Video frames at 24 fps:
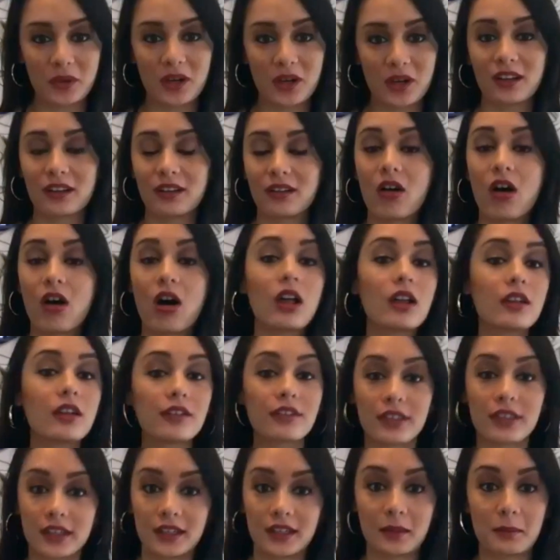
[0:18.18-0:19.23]
on all of
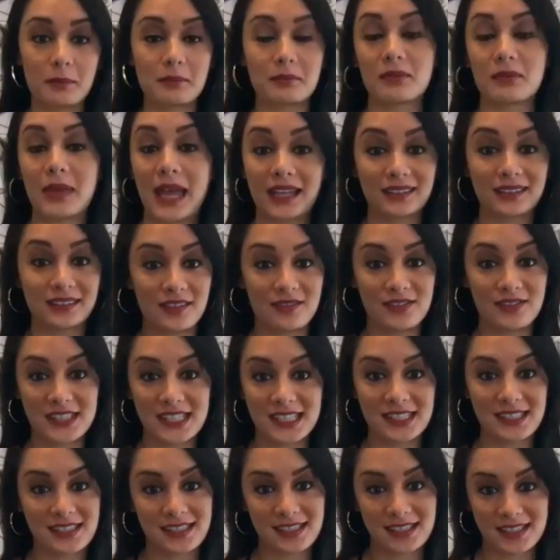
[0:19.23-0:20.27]
the
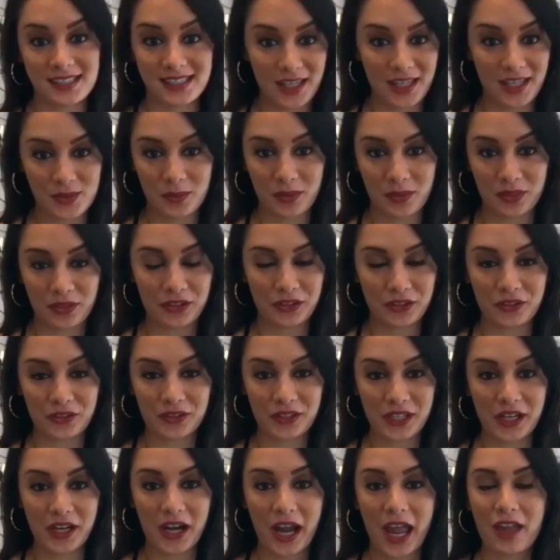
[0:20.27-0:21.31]
magnificent success with your
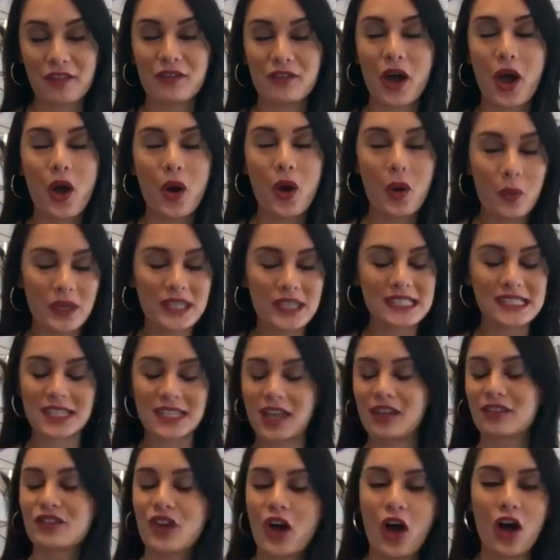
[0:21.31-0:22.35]
career. I've always
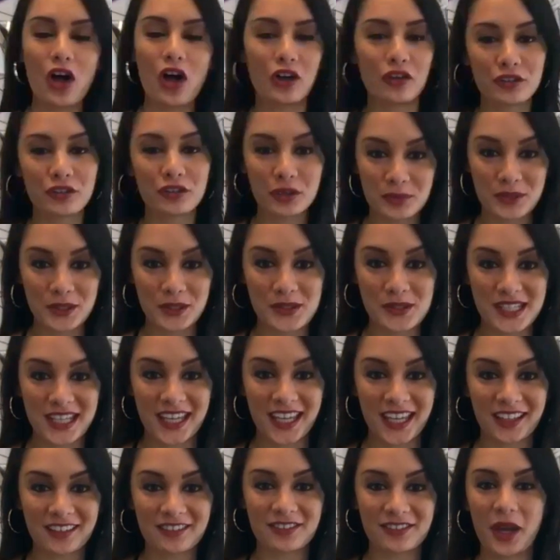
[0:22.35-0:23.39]
loved all of your music,
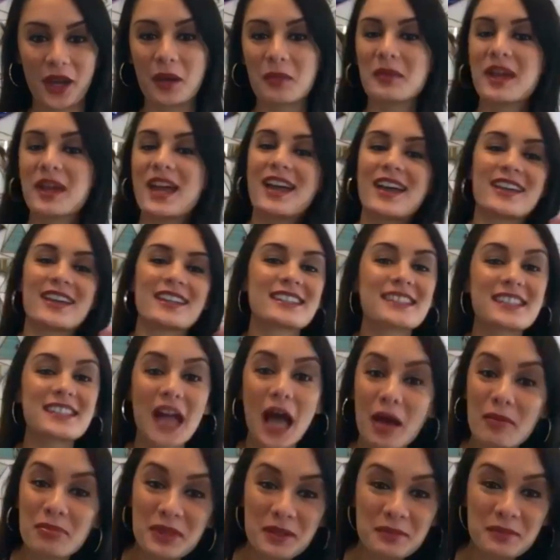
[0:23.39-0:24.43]
from Stop
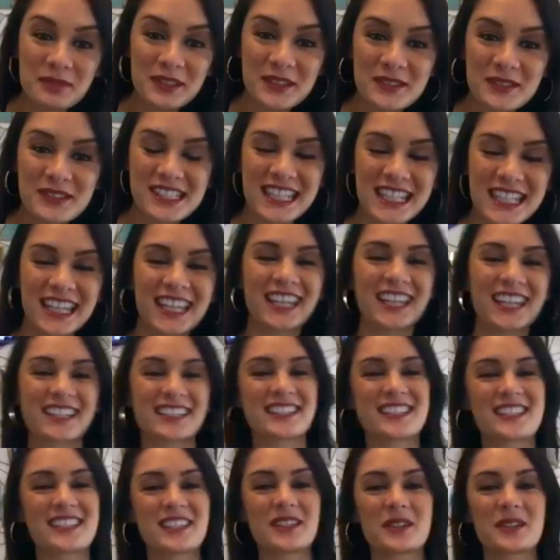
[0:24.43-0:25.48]
the Music
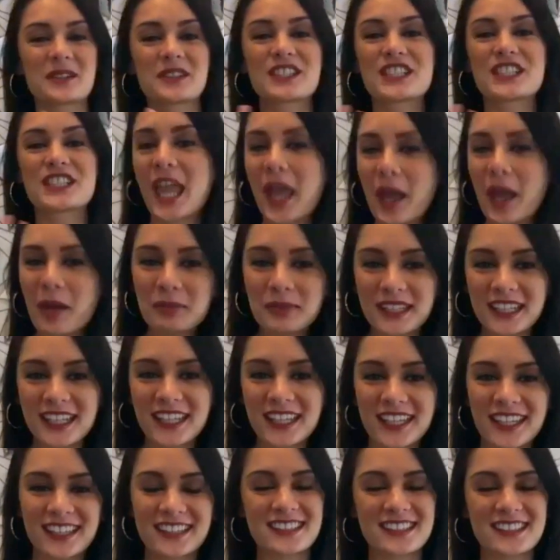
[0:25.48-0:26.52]
to
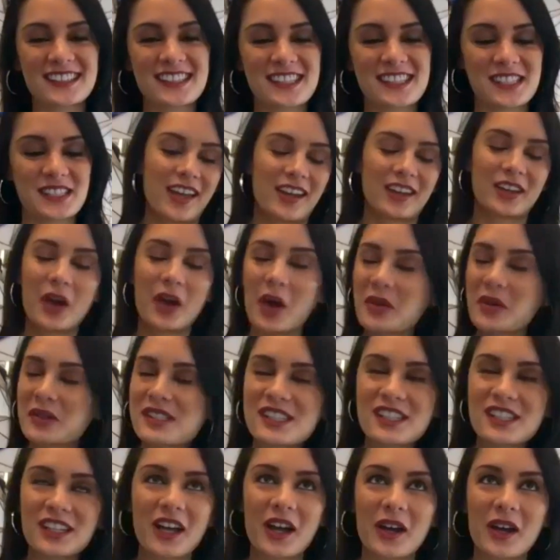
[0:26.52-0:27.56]
Champions, Coast to
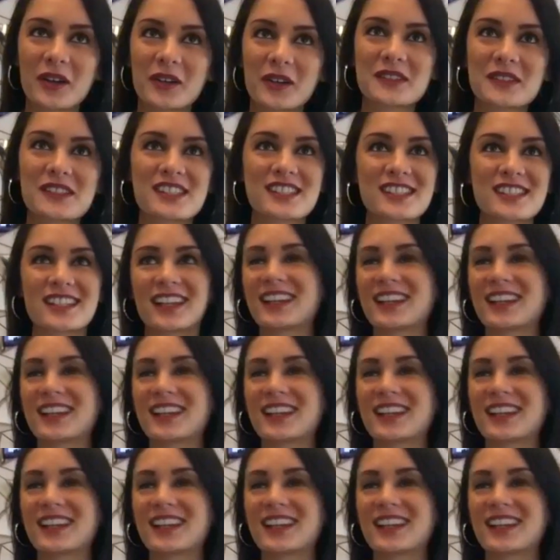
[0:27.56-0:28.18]
Coast,